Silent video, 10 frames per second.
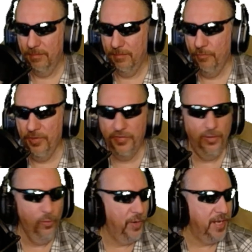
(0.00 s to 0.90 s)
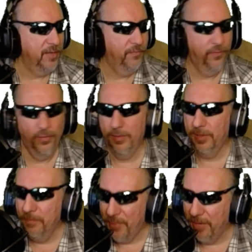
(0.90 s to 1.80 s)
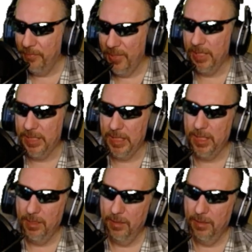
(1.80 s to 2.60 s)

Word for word: We're still waiting for compatibility